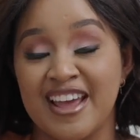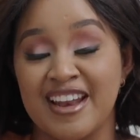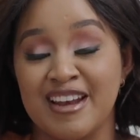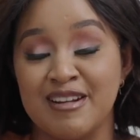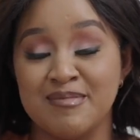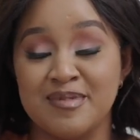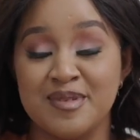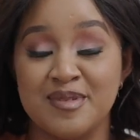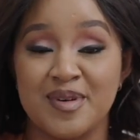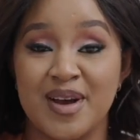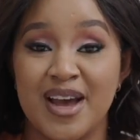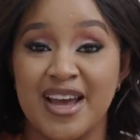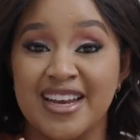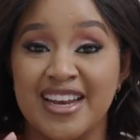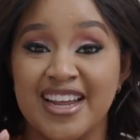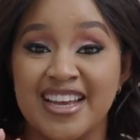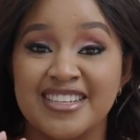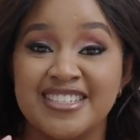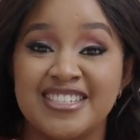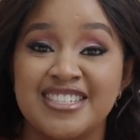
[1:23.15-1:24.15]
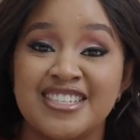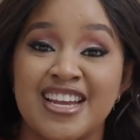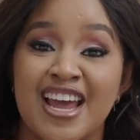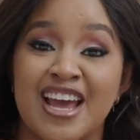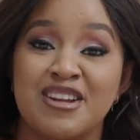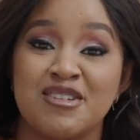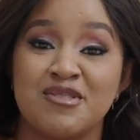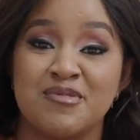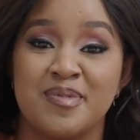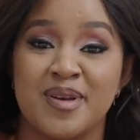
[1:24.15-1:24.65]
Number 1 is
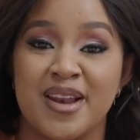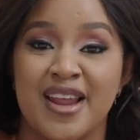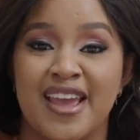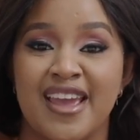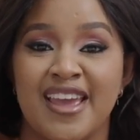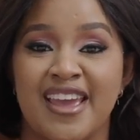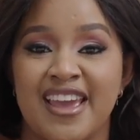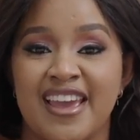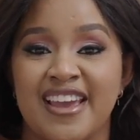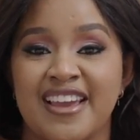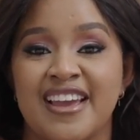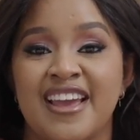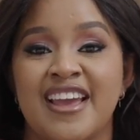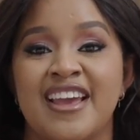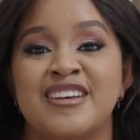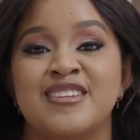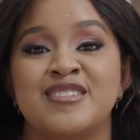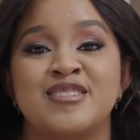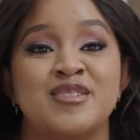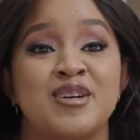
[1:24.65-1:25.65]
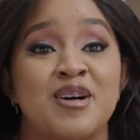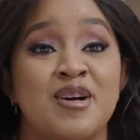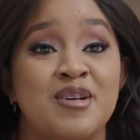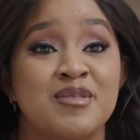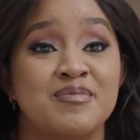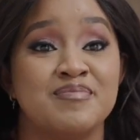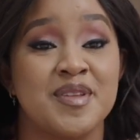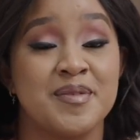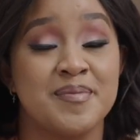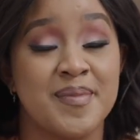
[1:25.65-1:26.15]
shadow playing.
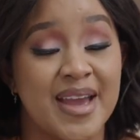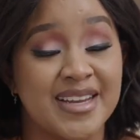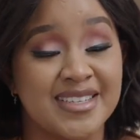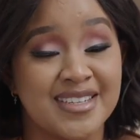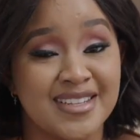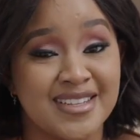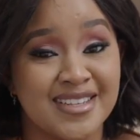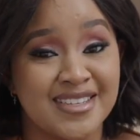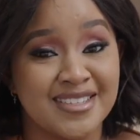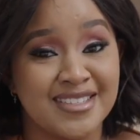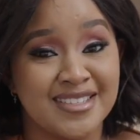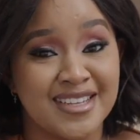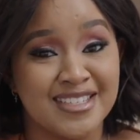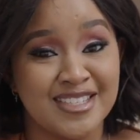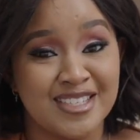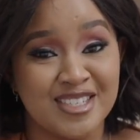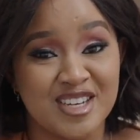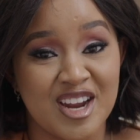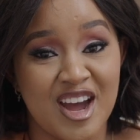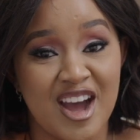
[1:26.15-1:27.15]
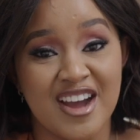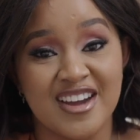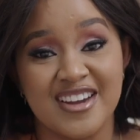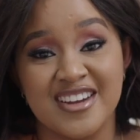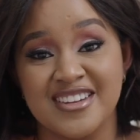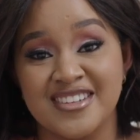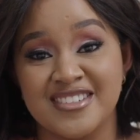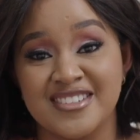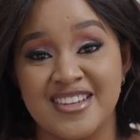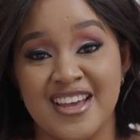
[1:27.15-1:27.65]
So imagine this, it's dark,
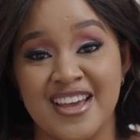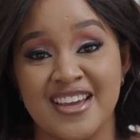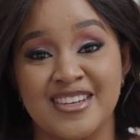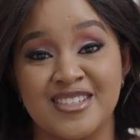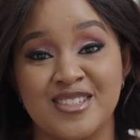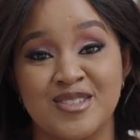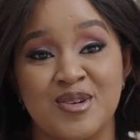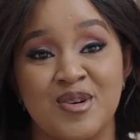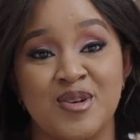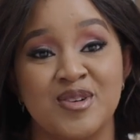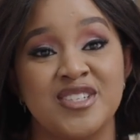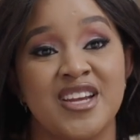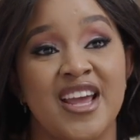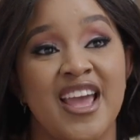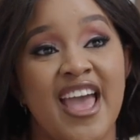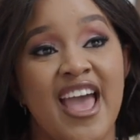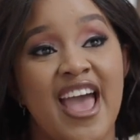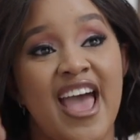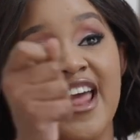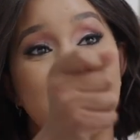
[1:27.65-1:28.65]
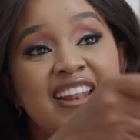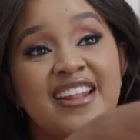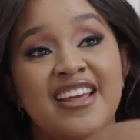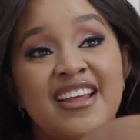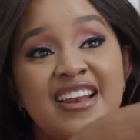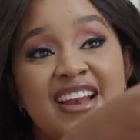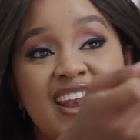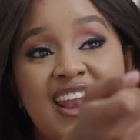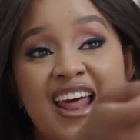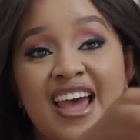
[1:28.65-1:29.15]
take a torch and
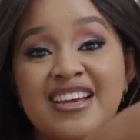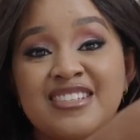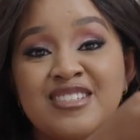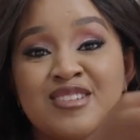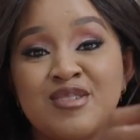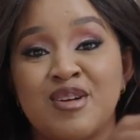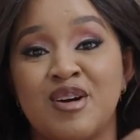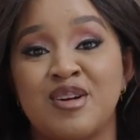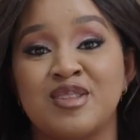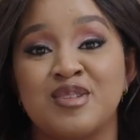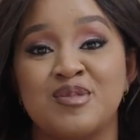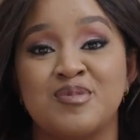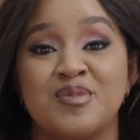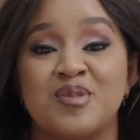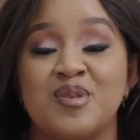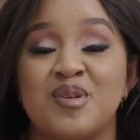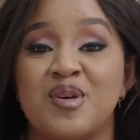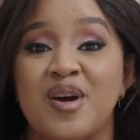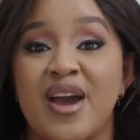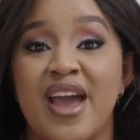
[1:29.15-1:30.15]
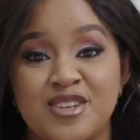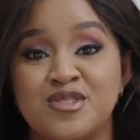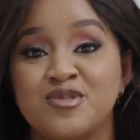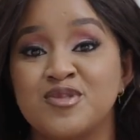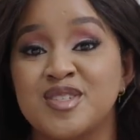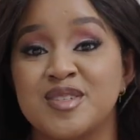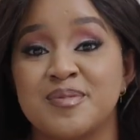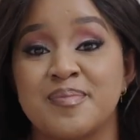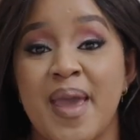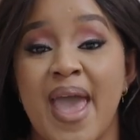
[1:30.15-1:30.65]
then light it on the wall and do
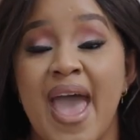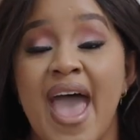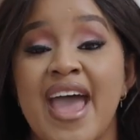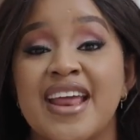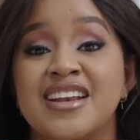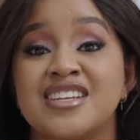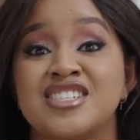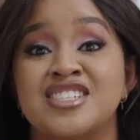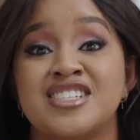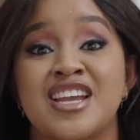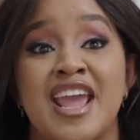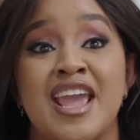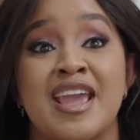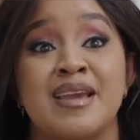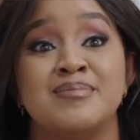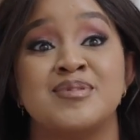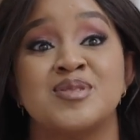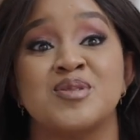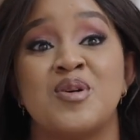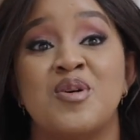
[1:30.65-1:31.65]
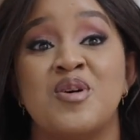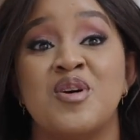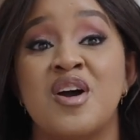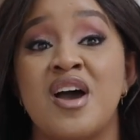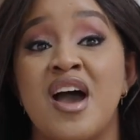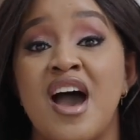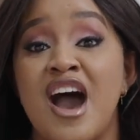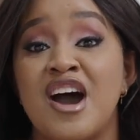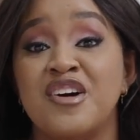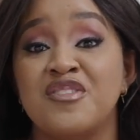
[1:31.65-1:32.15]
some hand shapes, or
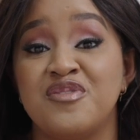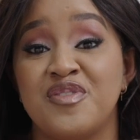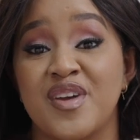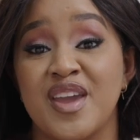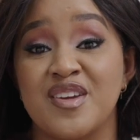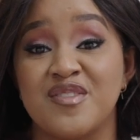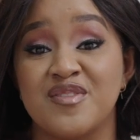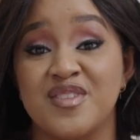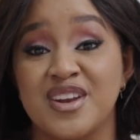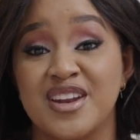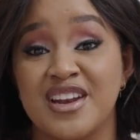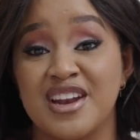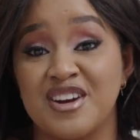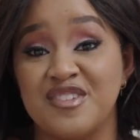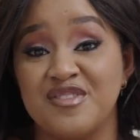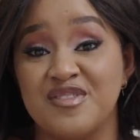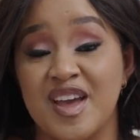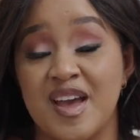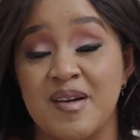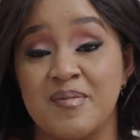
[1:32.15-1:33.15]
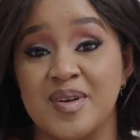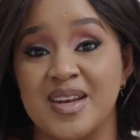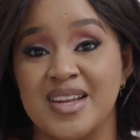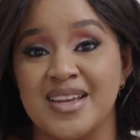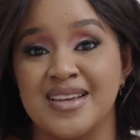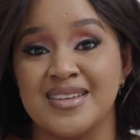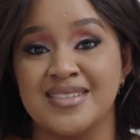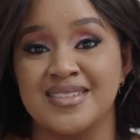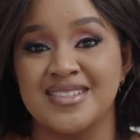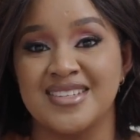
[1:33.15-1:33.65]
our favorite in our family
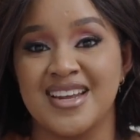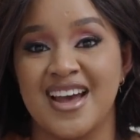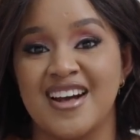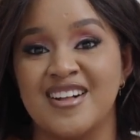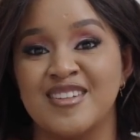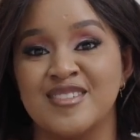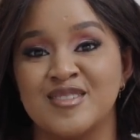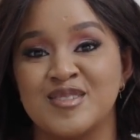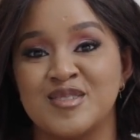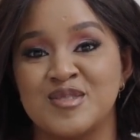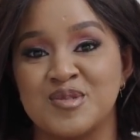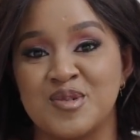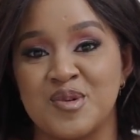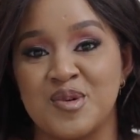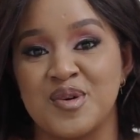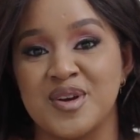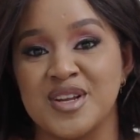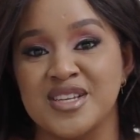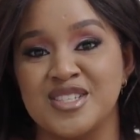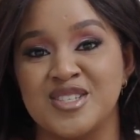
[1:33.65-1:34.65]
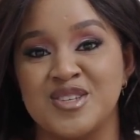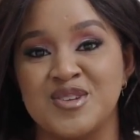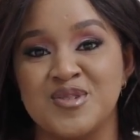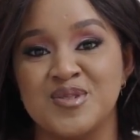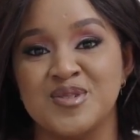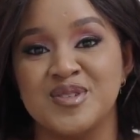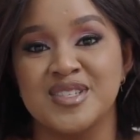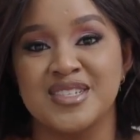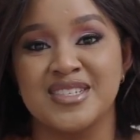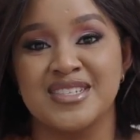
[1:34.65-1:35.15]
is tell stories.
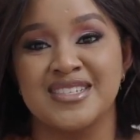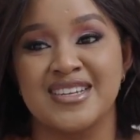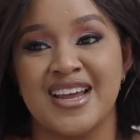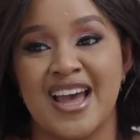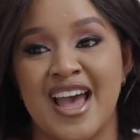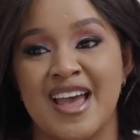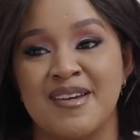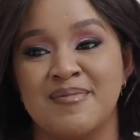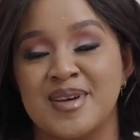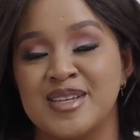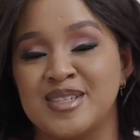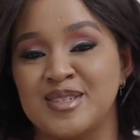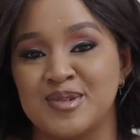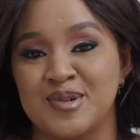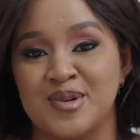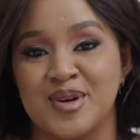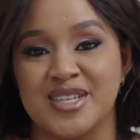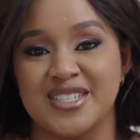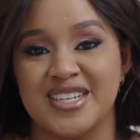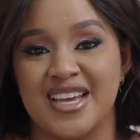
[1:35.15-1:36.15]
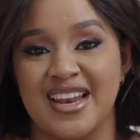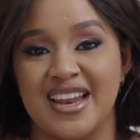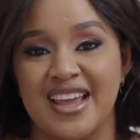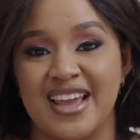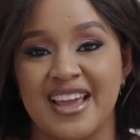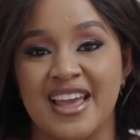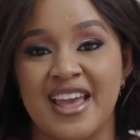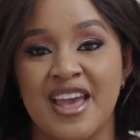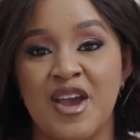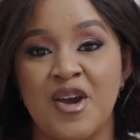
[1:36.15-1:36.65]
Use this time as
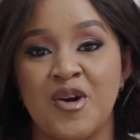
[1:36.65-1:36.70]
storytelling.